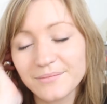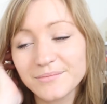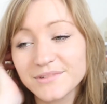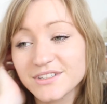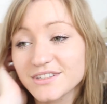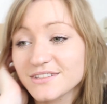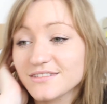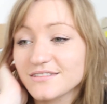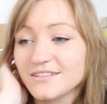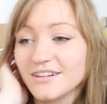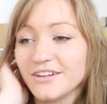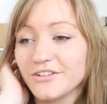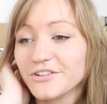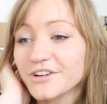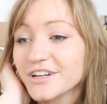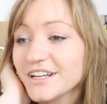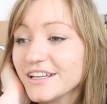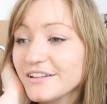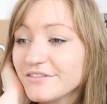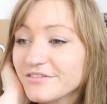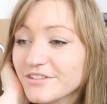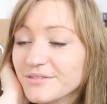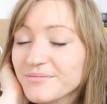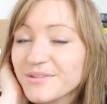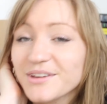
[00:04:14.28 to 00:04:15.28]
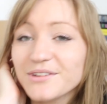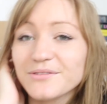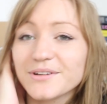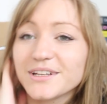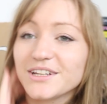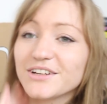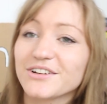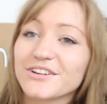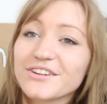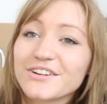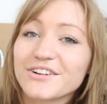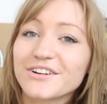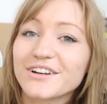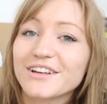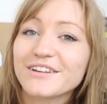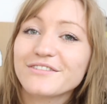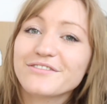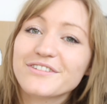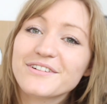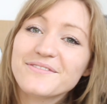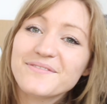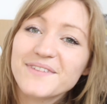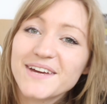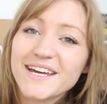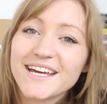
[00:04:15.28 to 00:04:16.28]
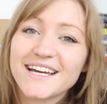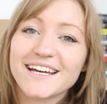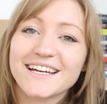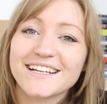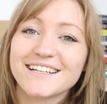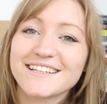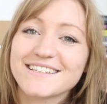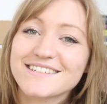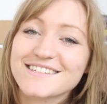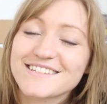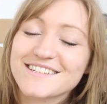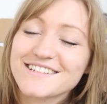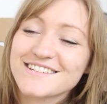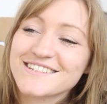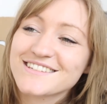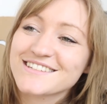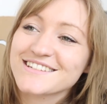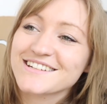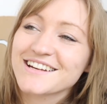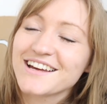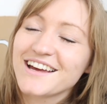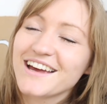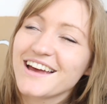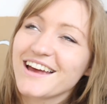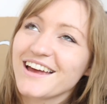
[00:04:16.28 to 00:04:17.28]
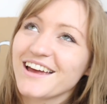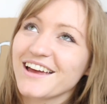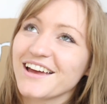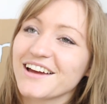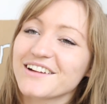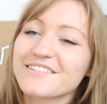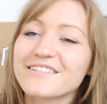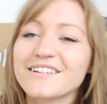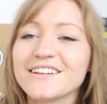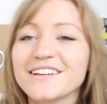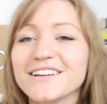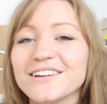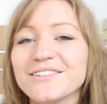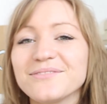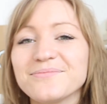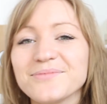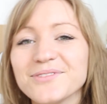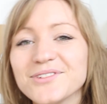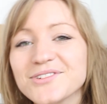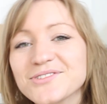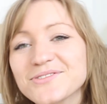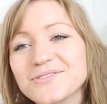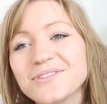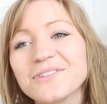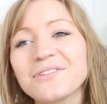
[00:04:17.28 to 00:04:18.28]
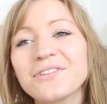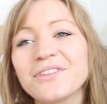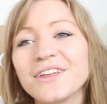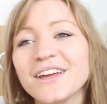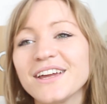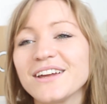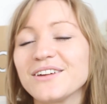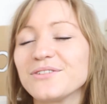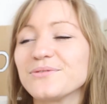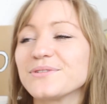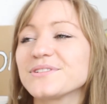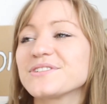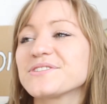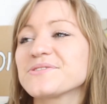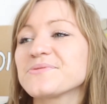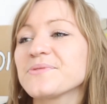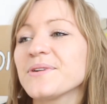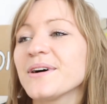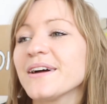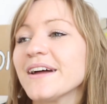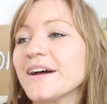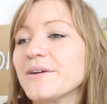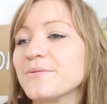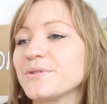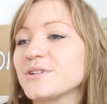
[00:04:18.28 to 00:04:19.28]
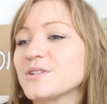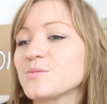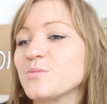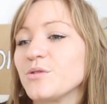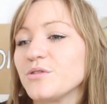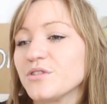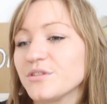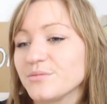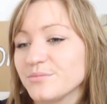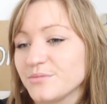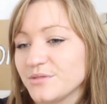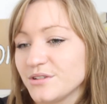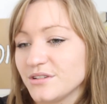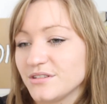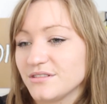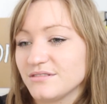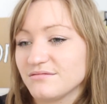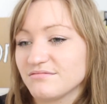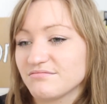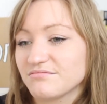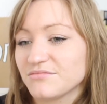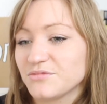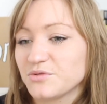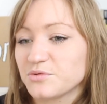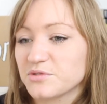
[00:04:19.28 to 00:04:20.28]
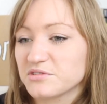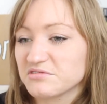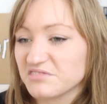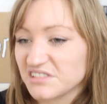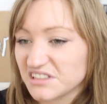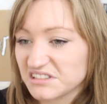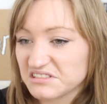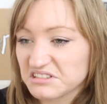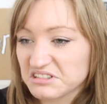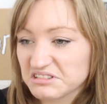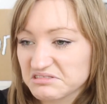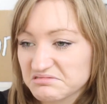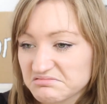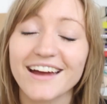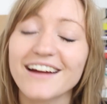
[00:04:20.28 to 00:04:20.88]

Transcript: I'm learning from you and you're learning from me, and it's just a really good mutual thing, which is why I wish Pokemon were real.